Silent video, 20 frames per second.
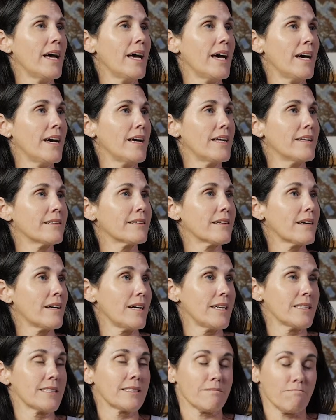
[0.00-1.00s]
And
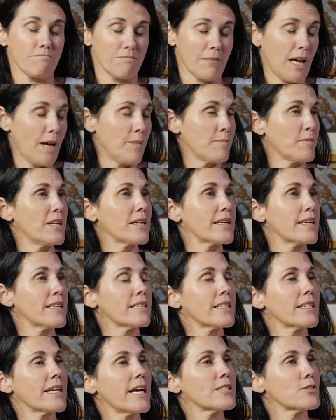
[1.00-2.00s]
I'm going to get
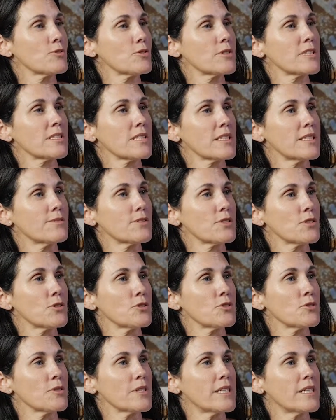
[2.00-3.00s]
the gastric sleeve
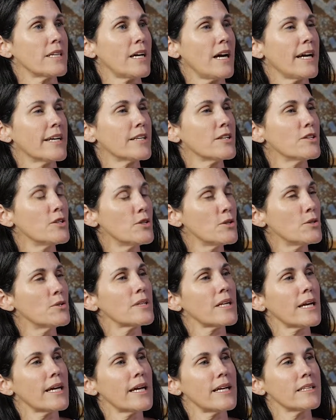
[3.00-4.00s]
surgery. I knew
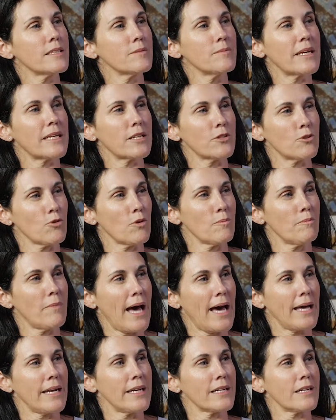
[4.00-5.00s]
that I had to make a
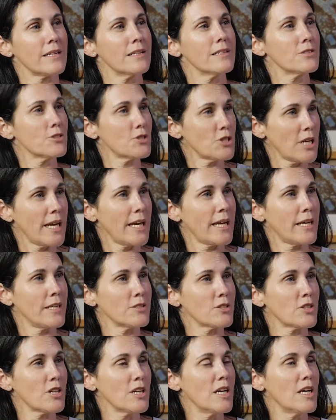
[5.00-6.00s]
dramatic
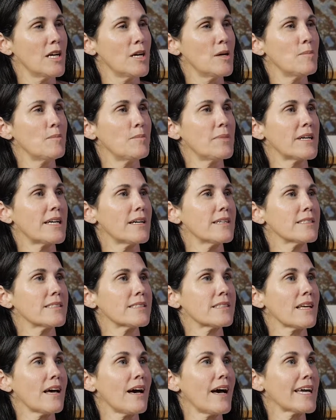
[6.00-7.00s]
change
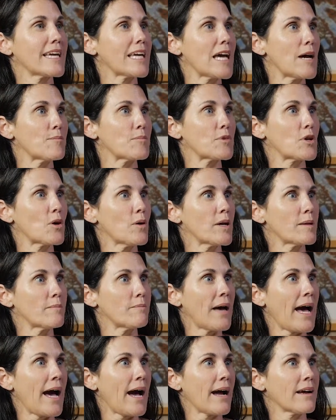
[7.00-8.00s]
because I kept going
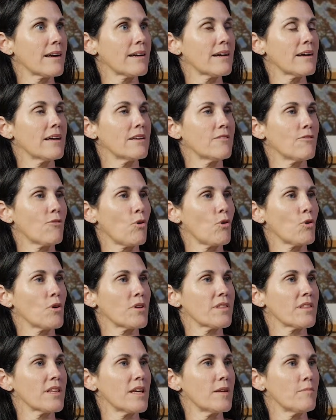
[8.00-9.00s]
back and
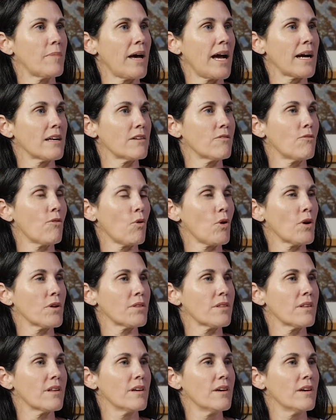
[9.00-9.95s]
forth and back and forth.